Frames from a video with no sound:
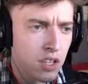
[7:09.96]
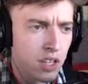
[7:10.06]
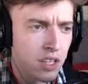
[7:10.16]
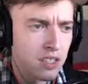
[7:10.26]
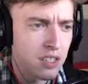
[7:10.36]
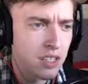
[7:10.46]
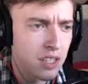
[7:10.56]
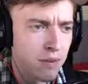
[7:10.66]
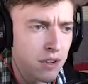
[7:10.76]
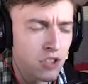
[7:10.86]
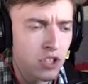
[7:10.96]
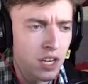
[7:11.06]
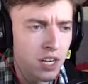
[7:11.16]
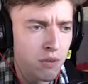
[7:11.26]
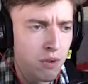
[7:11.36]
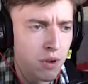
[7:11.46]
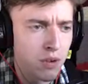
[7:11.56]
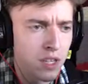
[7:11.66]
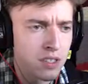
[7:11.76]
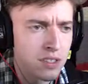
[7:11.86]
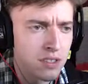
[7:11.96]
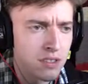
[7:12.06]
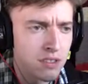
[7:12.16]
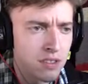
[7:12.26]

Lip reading: Okay, that's the thing about chaining wall runs.